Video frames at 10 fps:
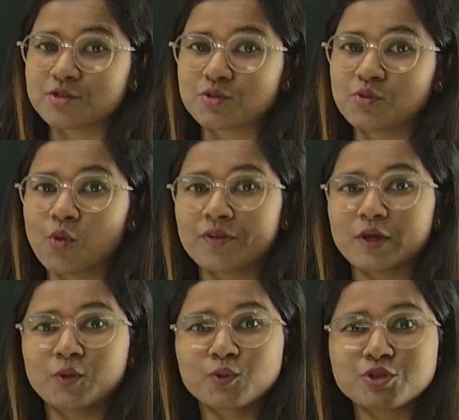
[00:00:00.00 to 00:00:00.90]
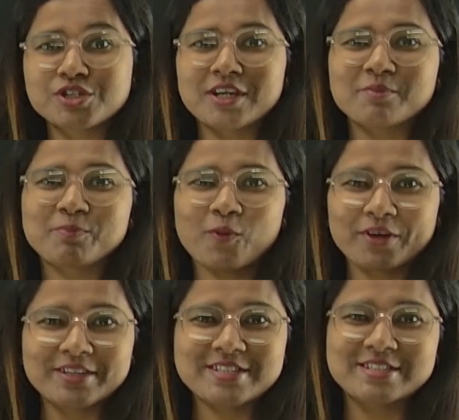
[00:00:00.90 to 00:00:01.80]
to know the crucial
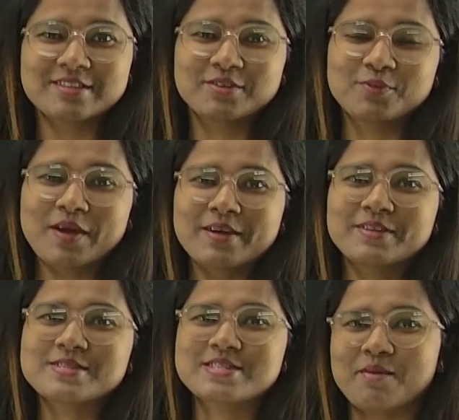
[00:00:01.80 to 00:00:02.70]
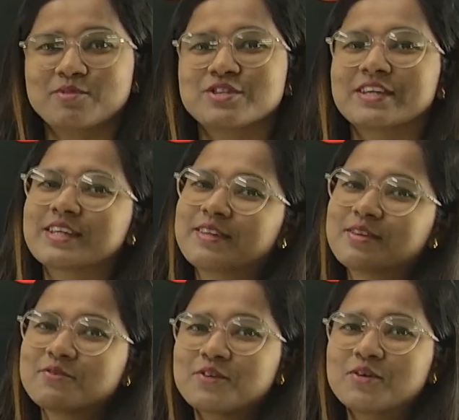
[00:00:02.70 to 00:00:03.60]
point where the subject and
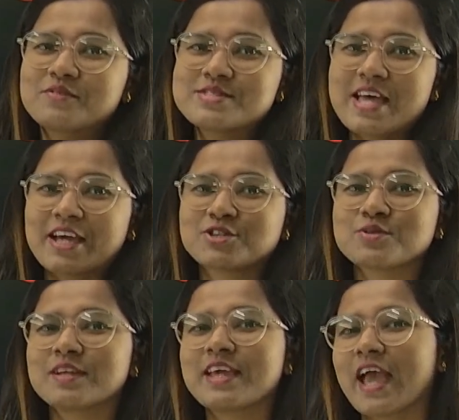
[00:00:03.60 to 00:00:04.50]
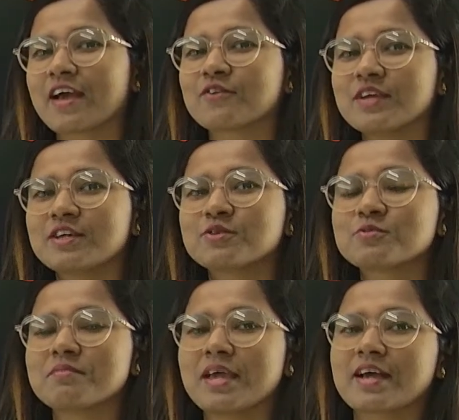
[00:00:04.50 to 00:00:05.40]
the verb is actually agreeing to
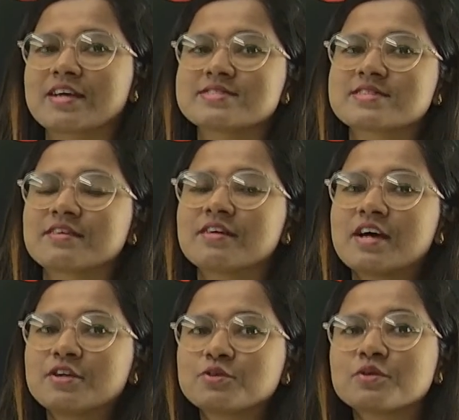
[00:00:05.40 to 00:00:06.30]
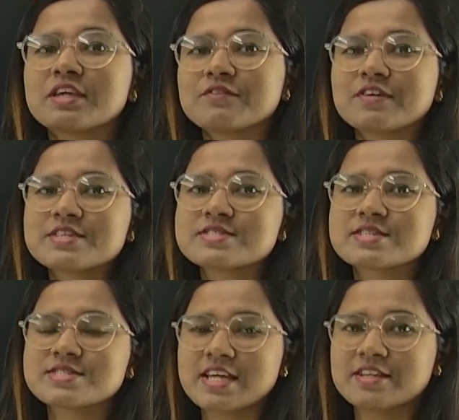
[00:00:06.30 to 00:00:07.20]
give us the
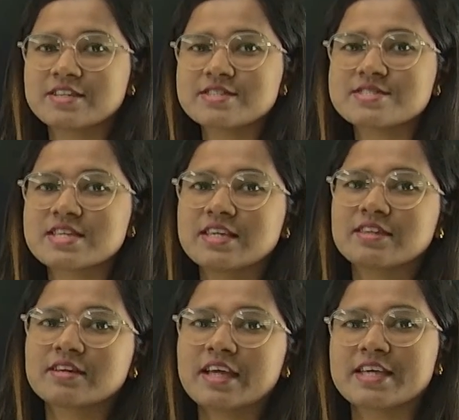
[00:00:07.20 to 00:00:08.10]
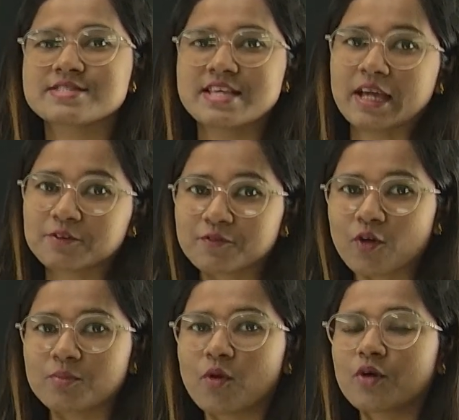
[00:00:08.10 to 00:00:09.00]
sentence in the exact
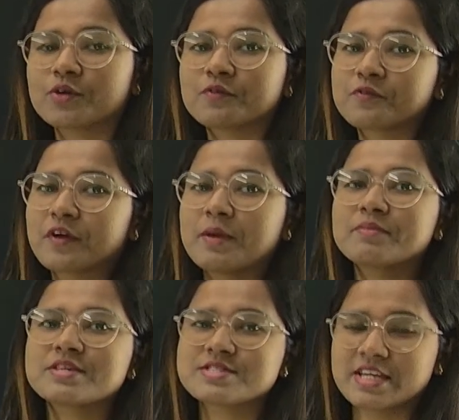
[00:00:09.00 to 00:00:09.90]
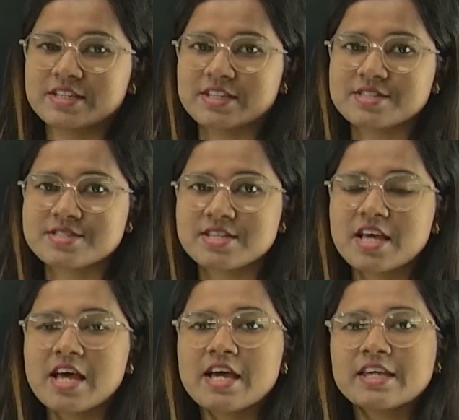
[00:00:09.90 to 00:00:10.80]
form or to frame the sentence.
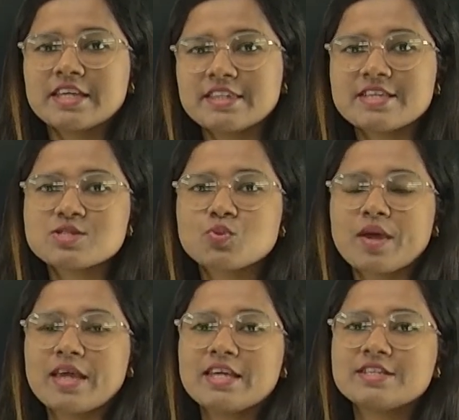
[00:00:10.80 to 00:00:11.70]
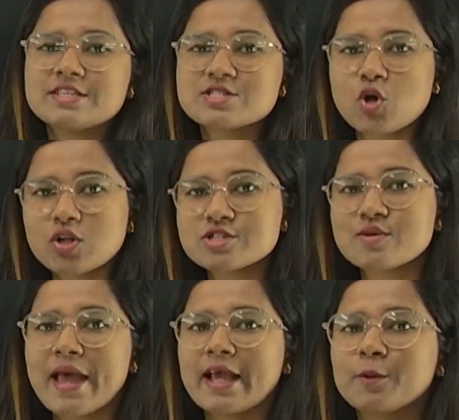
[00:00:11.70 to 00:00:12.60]
In this way, it is also
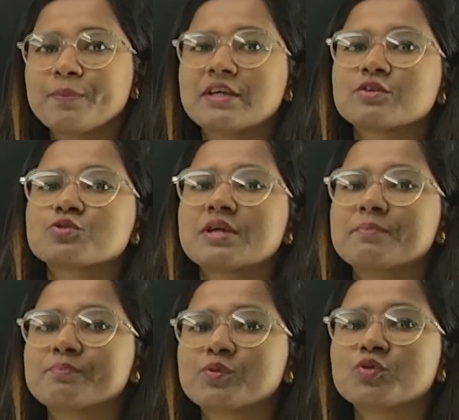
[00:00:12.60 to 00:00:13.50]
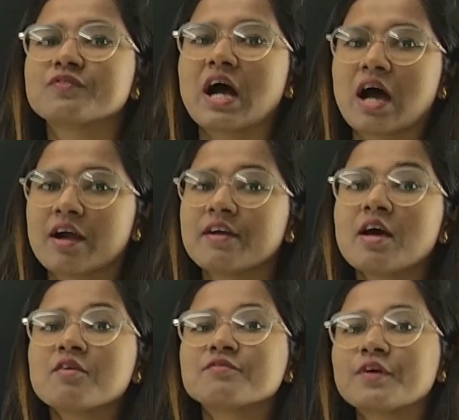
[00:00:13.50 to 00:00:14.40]
helping to improve our
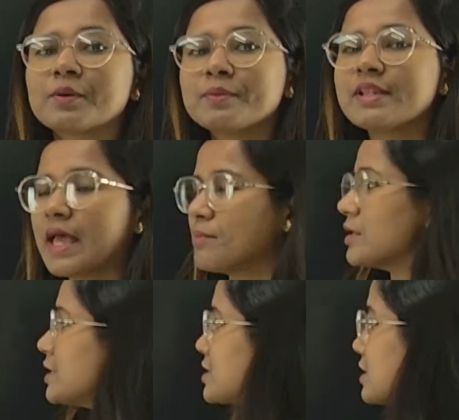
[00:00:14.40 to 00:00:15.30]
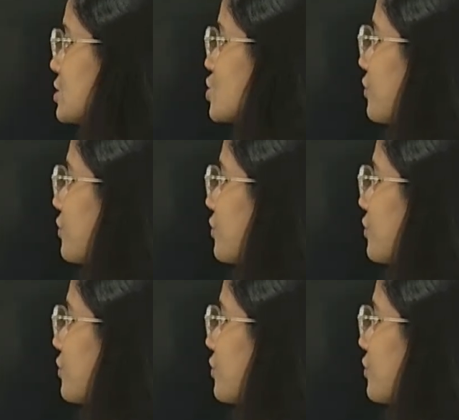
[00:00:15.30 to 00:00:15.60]
verbal ability. So